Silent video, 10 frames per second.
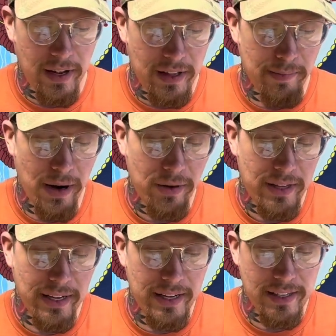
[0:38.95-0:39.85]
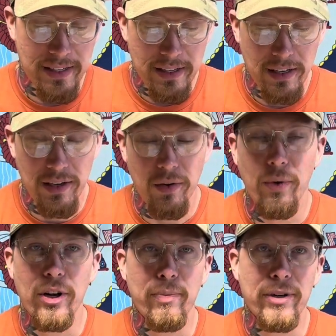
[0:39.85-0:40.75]
The mouth is
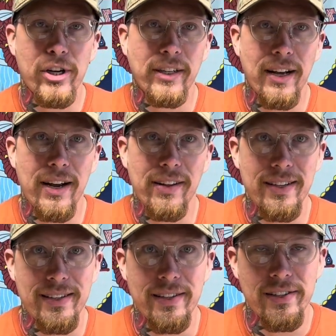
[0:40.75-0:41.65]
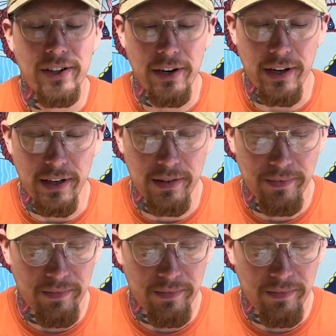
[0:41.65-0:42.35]
where the projectile is inserted,